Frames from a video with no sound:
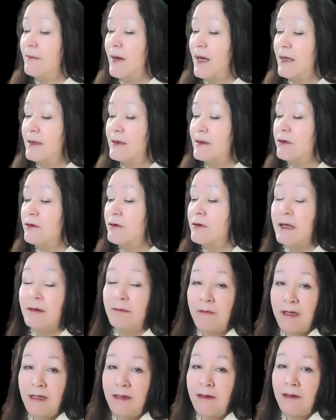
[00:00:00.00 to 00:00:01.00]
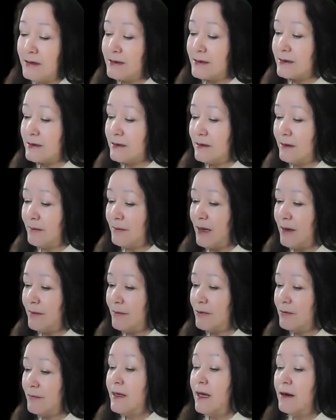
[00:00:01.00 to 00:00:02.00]
but you can read this in the
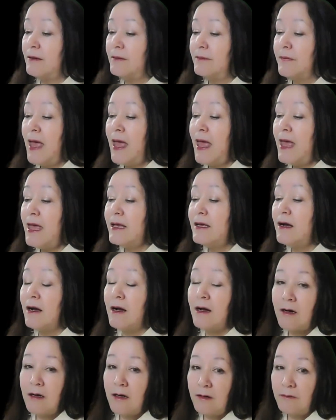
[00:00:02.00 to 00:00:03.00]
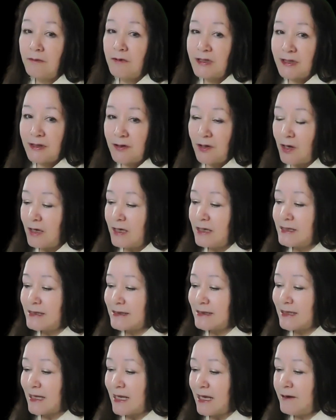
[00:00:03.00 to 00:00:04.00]
Bible. Now, Hagar was not a
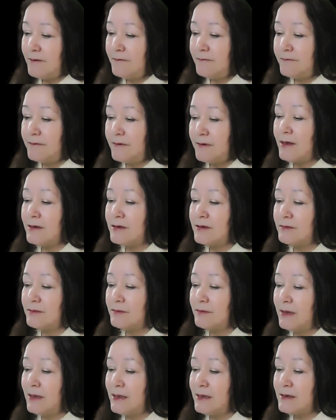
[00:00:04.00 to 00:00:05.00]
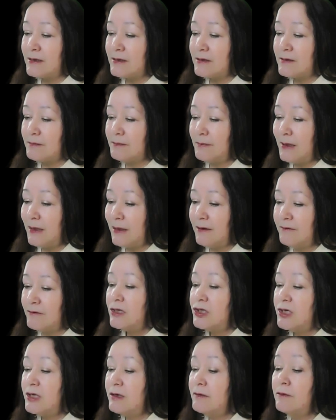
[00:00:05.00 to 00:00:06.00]
slave, as it is believed.
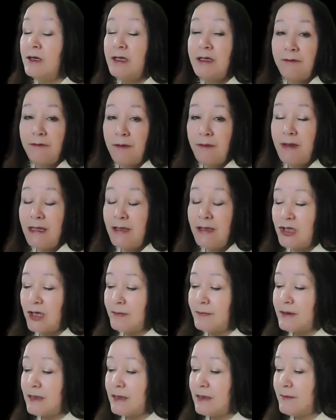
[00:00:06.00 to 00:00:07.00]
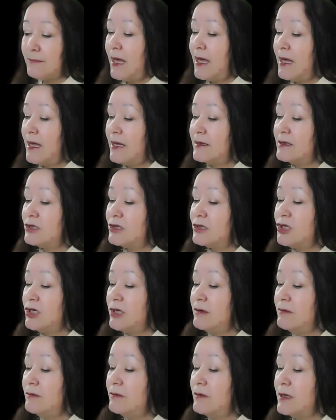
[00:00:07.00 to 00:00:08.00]
She was from Egypt, and
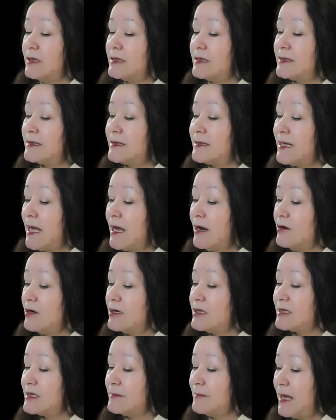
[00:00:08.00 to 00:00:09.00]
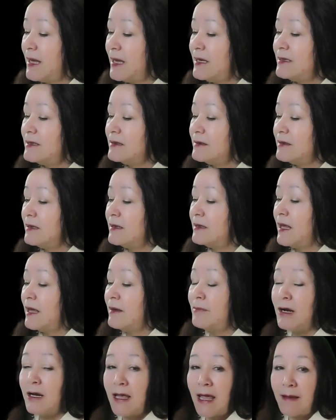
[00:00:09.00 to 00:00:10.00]
she was Sarah's maid maid in
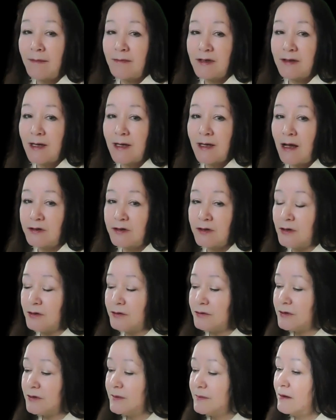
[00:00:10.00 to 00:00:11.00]
Abraham's household.